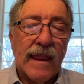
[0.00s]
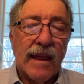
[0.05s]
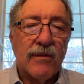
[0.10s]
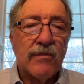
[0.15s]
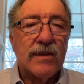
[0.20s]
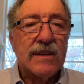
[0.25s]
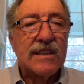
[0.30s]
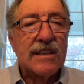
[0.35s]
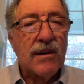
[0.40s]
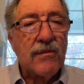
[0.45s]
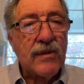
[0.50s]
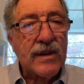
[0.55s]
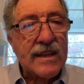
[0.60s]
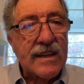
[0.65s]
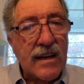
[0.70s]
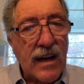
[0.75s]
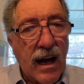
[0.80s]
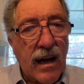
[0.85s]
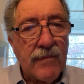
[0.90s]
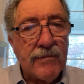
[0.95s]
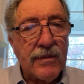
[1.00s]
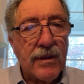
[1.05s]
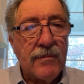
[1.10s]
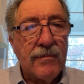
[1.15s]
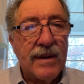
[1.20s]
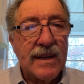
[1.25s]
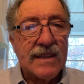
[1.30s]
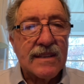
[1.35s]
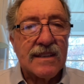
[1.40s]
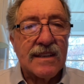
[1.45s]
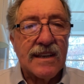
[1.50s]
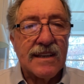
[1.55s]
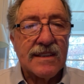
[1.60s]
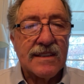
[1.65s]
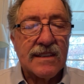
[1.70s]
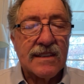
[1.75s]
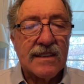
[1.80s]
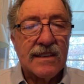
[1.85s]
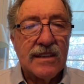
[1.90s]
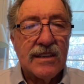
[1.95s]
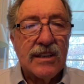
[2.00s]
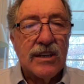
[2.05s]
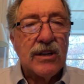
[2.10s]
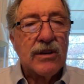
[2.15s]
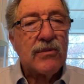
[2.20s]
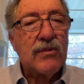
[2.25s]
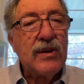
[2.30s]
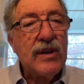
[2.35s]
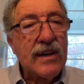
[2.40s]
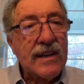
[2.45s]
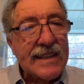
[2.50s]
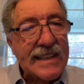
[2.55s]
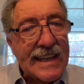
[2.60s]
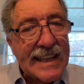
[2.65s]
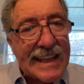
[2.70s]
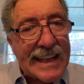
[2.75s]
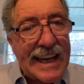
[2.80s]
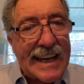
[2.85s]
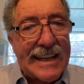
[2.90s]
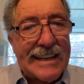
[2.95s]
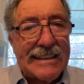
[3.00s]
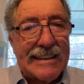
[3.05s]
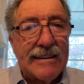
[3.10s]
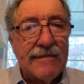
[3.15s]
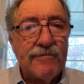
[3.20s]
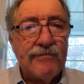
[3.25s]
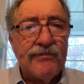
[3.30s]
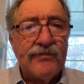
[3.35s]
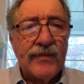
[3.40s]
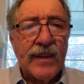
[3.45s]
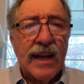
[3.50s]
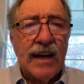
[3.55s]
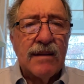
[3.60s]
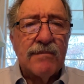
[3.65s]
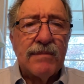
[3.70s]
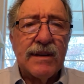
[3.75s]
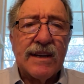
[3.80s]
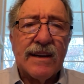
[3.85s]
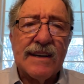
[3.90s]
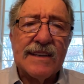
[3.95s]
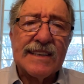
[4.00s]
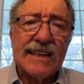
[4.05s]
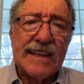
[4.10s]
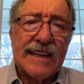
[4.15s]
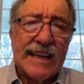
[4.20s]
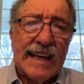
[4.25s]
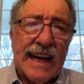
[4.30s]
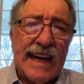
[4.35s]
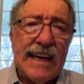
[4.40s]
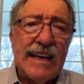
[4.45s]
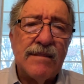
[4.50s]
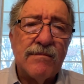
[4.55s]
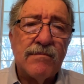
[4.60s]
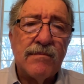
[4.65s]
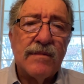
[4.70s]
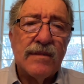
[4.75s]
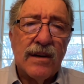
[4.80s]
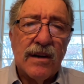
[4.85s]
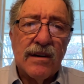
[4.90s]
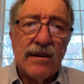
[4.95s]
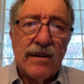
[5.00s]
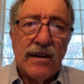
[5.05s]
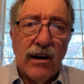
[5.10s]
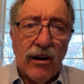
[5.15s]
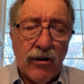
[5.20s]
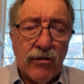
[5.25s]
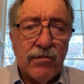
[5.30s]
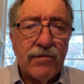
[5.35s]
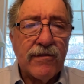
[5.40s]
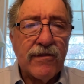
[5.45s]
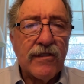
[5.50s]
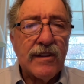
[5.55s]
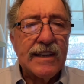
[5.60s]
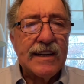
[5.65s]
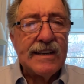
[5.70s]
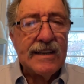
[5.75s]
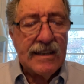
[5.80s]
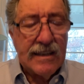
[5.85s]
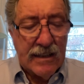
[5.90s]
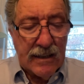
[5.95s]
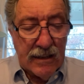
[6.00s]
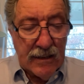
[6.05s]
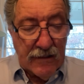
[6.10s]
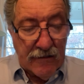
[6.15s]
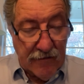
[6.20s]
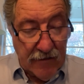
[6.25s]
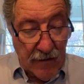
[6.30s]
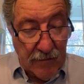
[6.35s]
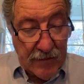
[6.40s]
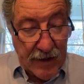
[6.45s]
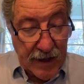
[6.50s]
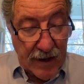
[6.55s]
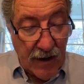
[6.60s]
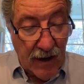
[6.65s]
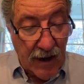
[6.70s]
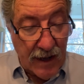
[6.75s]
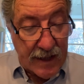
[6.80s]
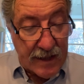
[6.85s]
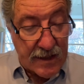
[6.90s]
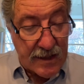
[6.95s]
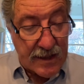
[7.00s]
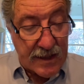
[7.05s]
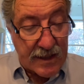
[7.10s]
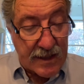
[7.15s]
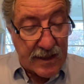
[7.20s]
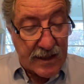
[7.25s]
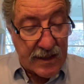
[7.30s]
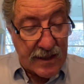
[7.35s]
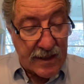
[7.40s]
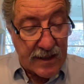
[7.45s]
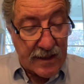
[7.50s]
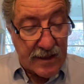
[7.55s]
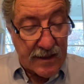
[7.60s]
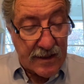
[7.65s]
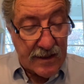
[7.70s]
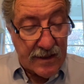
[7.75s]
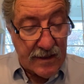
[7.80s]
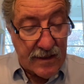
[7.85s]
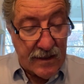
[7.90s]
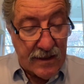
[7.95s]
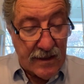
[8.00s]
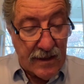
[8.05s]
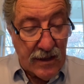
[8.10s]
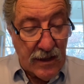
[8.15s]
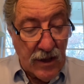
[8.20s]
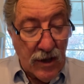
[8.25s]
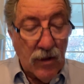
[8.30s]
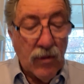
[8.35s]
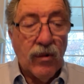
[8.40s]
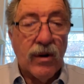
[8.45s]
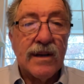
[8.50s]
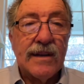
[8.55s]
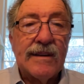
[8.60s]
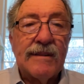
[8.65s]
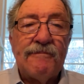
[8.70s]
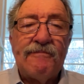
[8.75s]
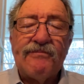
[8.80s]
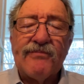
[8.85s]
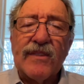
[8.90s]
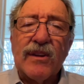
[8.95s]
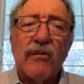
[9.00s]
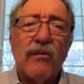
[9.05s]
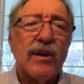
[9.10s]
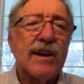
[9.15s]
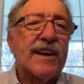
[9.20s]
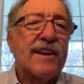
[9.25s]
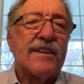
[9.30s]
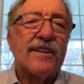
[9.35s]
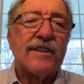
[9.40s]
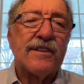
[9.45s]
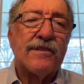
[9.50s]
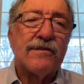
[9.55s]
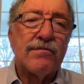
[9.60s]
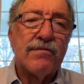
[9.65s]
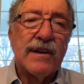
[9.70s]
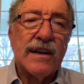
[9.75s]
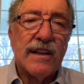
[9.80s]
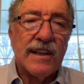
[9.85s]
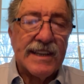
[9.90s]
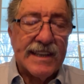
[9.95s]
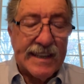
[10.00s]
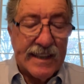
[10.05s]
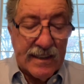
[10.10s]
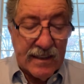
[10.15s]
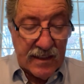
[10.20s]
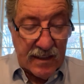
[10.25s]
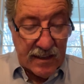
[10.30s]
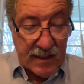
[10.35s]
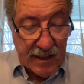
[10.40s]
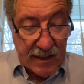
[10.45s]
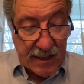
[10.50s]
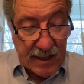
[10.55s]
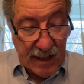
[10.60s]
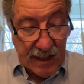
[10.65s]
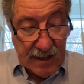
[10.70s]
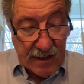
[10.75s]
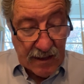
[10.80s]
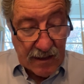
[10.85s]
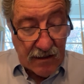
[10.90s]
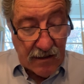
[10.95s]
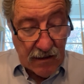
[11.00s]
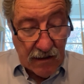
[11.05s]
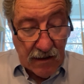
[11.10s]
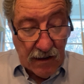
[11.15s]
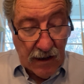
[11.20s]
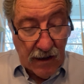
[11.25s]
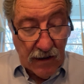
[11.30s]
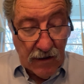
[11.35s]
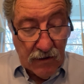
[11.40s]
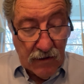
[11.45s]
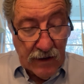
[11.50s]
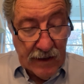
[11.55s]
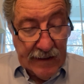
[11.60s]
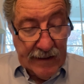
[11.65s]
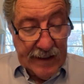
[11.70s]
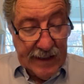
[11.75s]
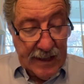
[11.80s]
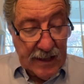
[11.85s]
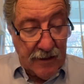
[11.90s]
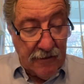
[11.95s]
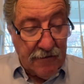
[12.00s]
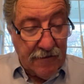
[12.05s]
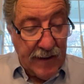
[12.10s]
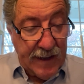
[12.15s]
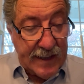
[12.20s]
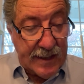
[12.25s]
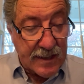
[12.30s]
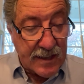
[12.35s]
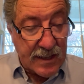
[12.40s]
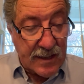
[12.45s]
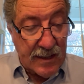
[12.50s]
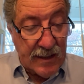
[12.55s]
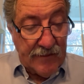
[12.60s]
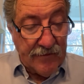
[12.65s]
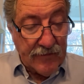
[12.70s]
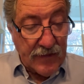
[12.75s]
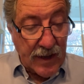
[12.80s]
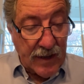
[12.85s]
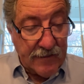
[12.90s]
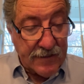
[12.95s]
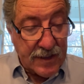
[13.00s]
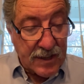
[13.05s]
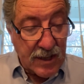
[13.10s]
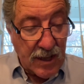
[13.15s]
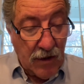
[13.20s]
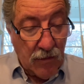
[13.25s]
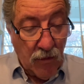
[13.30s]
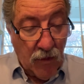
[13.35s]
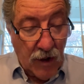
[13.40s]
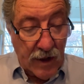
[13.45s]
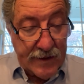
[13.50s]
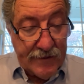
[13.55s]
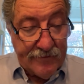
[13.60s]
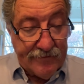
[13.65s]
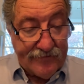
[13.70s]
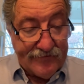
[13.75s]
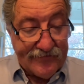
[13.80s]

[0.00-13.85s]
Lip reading: When someone compliments us, we ought to thank them, because it came, hopefully, from their hearts. What a thrill it is to see the glow in the face of someone